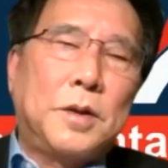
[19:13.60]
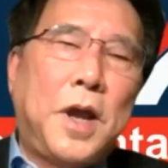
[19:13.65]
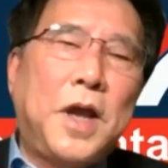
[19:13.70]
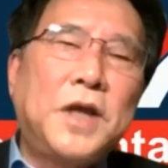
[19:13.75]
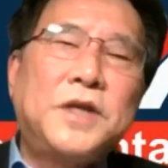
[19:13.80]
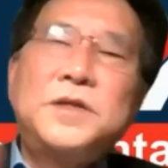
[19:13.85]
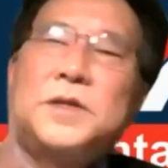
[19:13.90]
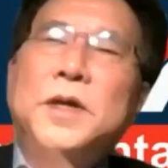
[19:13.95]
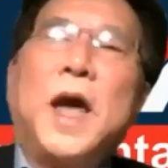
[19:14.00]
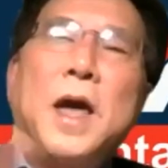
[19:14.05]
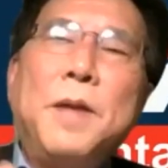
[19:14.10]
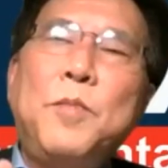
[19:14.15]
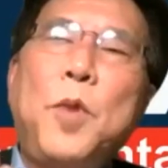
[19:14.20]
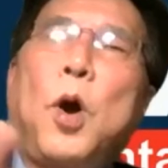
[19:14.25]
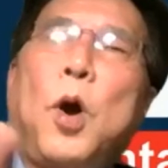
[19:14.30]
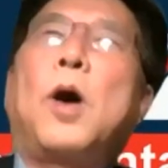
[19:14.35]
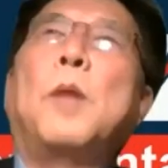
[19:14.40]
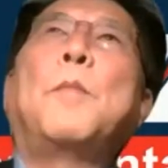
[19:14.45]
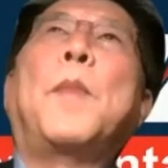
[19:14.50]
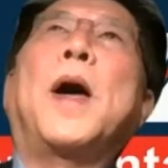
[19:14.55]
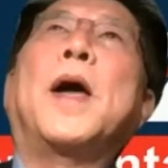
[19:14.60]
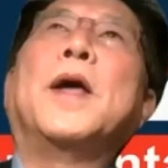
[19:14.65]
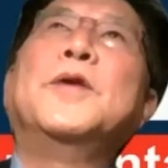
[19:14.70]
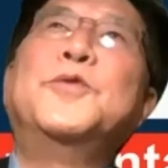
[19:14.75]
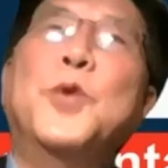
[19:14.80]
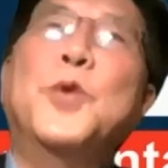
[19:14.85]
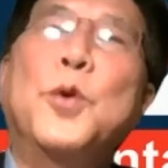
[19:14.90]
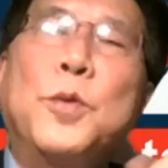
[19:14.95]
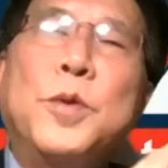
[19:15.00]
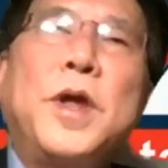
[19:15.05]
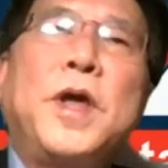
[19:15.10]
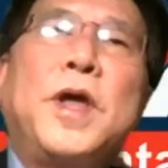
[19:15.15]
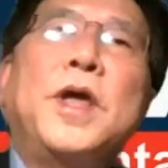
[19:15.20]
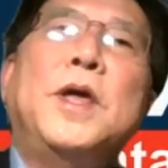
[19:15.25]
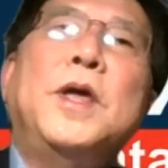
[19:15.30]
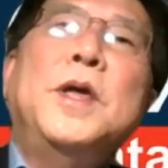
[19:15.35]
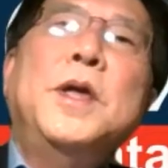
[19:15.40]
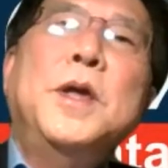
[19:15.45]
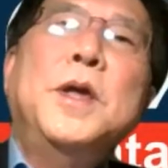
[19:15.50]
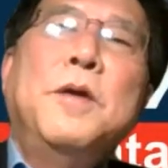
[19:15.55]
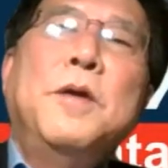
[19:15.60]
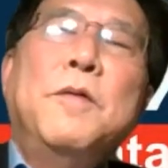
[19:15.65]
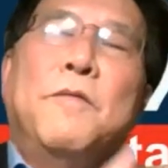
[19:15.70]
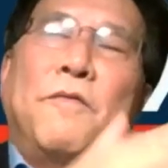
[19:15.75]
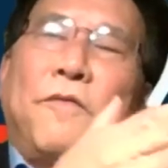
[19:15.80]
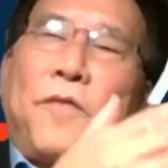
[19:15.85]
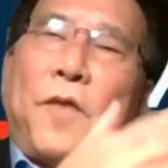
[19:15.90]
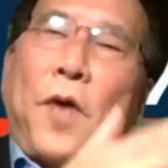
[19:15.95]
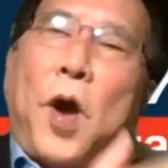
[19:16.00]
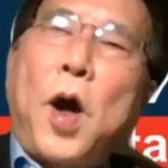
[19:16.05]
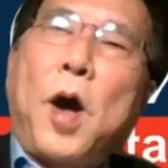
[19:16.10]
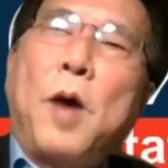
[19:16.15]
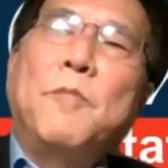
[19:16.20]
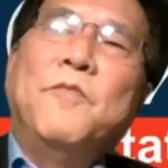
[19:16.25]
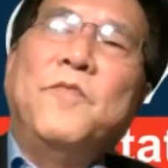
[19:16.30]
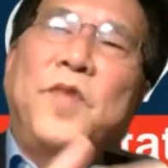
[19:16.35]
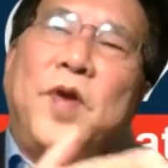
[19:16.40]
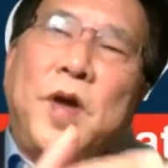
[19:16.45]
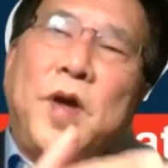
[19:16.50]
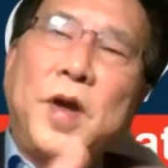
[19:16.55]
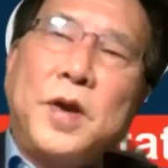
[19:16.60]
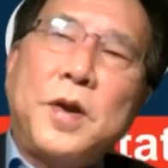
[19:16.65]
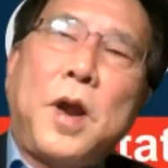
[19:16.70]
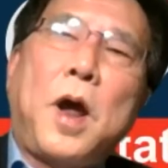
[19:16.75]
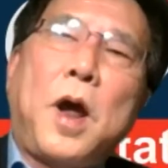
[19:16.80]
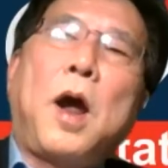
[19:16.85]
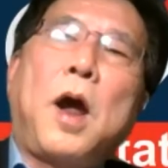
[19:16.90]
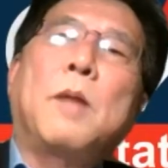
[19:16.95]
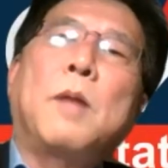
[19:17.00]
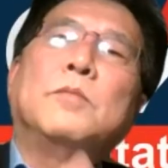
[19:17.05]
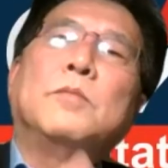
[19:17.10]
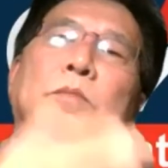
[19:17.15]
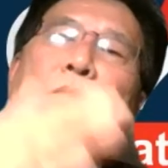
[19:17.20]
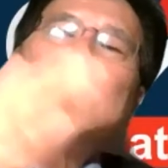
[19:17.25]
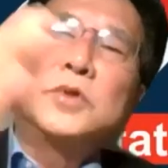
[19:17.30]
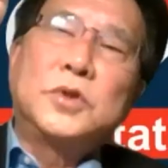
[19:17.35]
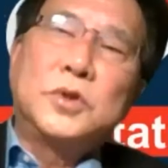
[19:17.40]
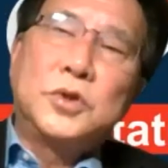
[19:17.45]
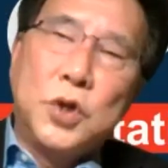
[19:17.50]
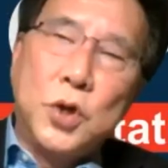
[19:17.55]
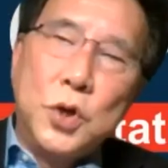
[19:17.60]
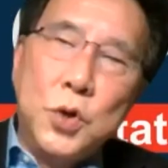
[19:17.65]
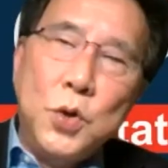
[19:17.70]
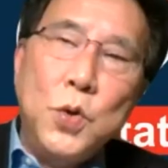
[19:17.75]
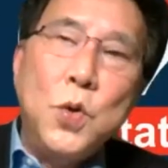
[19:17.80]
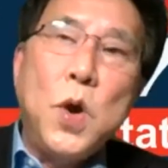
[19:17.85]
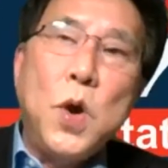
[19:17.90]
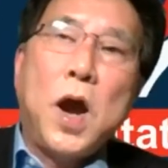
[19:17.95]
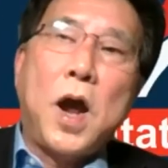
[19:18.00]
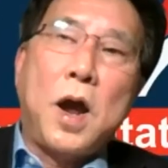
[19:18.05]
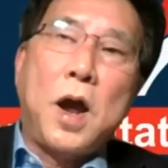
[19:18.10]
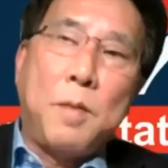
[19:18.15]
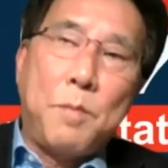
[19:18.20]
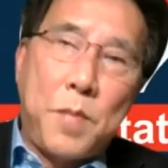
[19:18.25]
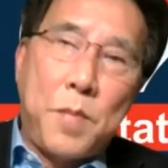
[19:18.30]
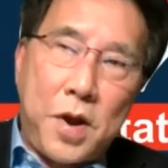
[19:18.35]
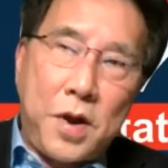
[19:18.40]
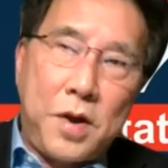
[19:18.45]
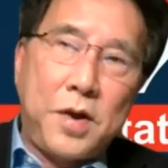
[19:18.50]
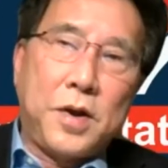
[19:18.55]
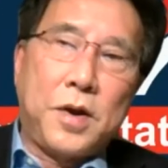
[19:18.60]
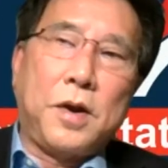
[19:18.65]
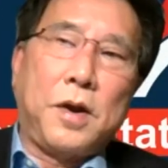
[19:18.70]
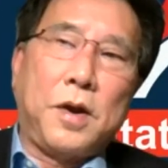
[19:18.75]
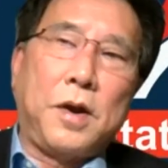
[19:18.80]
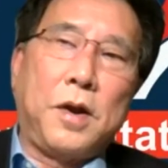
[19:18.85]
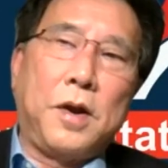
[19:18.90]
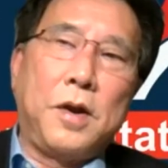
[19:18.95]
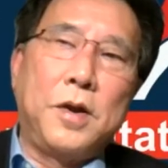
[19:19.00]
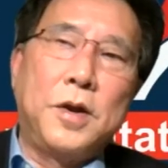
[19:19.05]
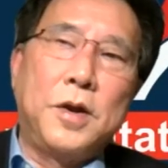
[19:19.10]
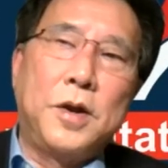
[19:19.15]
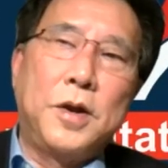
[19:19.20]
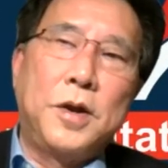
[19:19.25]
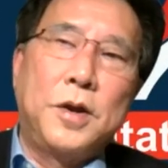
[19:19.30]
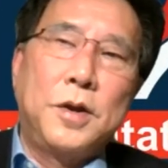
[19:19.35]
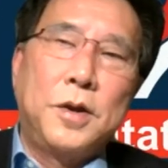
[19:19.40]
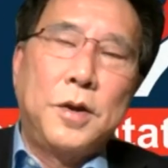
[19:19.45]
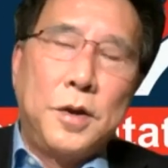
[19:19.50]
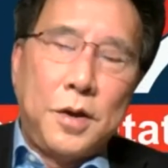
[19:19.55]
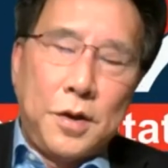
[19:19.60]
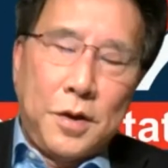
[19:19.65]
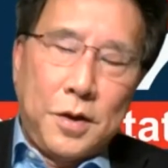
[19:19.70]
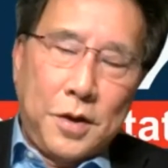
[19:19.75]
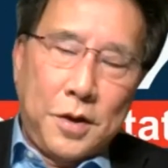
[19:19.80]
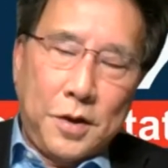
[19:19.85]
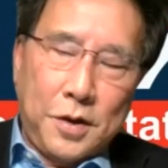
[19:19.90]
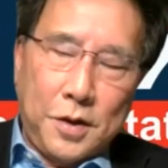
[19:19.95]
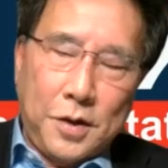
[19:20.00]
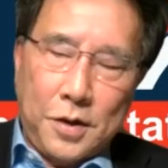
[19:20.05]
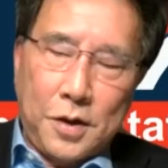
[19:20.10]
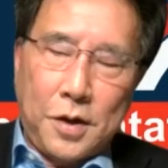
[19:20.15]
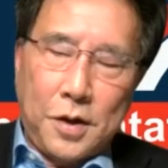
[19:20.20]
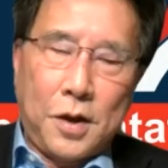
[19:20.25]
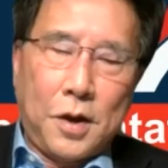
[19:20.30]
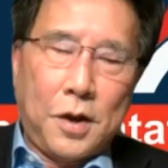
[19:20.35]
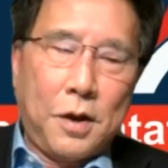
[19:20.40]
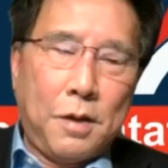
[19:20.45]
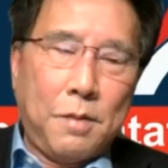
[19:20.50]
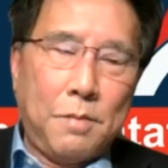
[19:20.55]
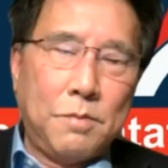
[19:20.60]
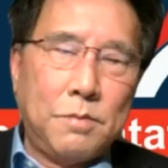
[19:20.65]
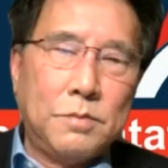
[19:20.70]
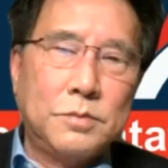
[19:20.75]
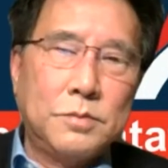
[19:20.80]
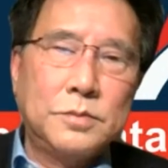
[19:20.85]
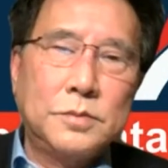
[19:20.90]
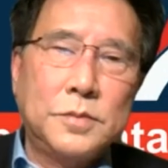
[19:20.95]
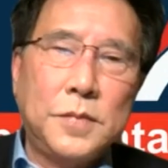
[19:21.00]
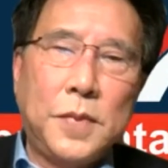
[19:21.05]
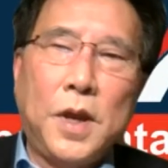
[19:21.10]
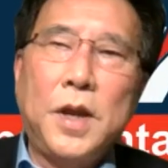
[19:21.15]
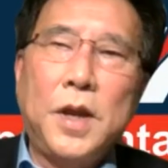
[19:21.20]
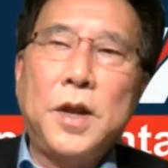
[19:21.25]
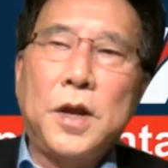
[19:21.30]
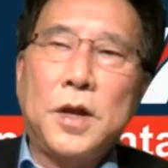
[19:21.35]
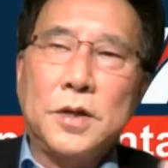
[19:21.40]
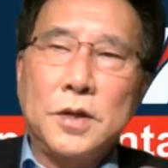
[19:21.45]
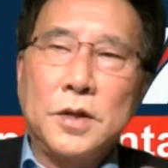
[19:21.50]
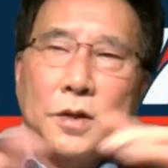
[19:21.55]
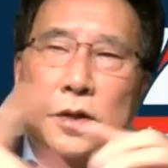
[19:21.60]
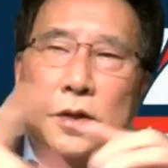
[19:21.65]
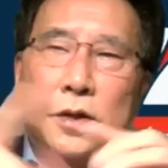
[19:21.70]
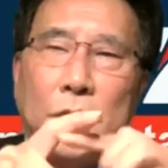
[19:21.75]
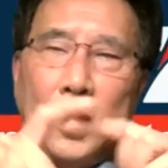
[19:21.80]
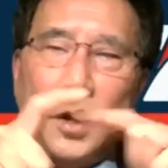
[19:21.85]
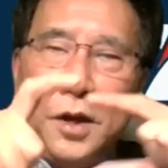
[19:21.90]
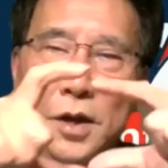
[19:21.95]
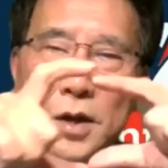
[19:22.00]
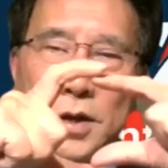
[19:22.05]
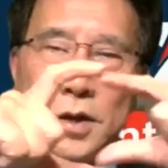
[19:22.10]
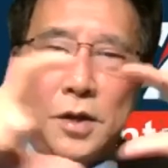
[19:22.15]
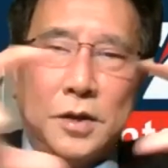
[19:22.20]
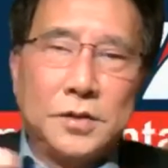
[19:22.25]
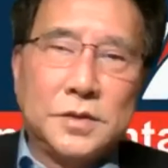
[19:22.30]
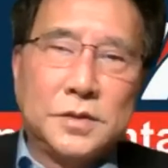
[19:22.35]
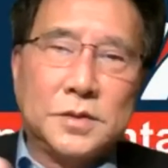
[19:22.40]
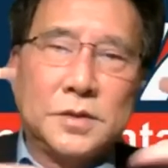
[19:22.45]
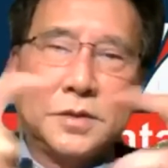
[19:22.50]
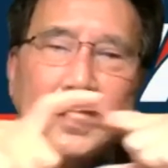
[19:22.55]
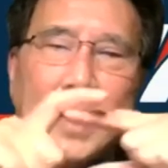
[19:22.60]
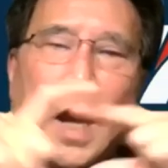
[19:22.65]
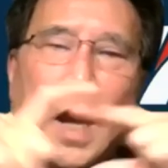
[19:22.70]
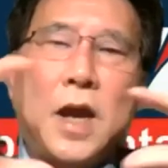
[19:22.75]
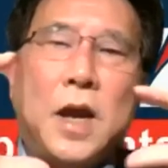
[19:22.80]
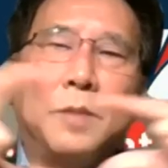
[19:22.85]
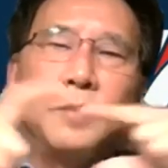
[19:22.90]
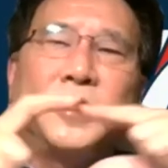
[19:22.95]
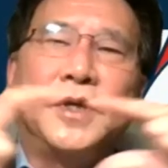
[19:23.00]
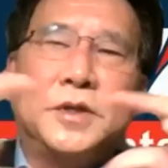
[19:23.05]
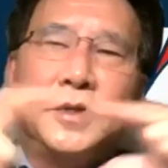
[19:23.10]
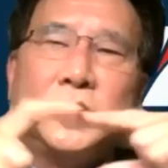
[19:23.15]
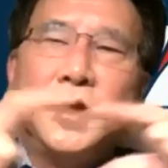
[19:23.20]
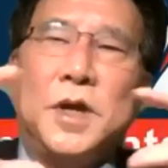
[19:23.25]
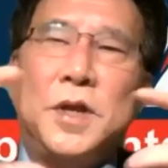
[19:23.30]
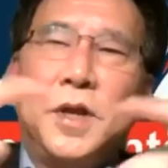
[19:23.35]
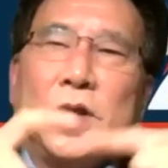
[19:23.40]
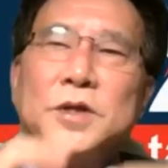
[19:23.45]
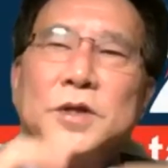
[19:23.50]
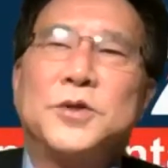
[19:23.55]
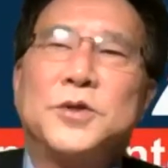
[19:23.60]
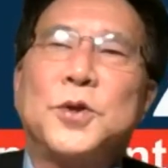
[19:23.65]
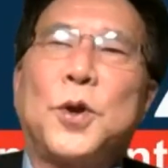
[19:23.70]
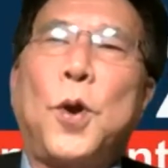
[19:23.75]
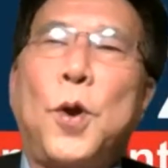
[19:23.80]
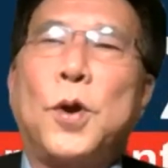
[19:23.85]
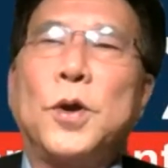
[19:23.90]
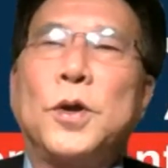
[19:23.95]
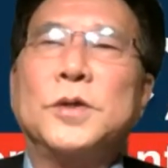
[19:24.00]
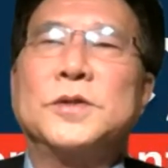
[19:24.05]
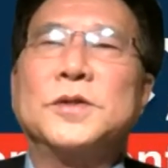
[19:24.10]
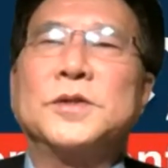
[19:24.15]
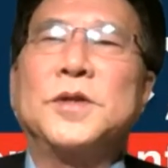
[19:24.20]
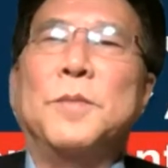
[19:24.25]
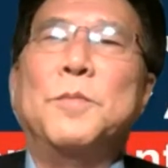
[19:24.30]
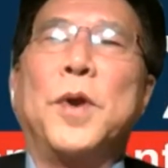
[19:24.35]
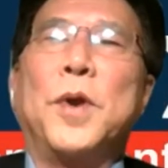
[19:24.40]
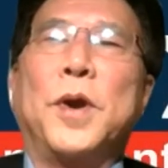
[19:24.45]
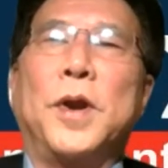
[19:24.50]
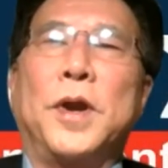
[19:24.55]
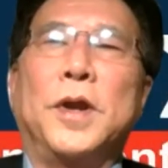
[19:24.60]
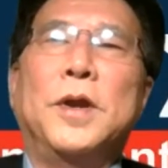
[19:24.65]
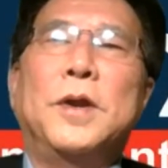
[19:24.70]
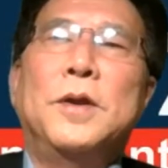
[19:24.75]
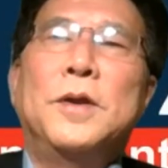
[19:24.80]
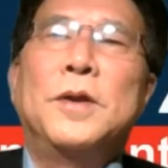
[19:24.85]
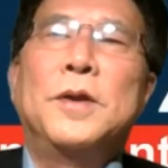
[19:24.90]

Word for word: escape or my journey from Vietnam to America um, in a in a synopsis, in a short summary.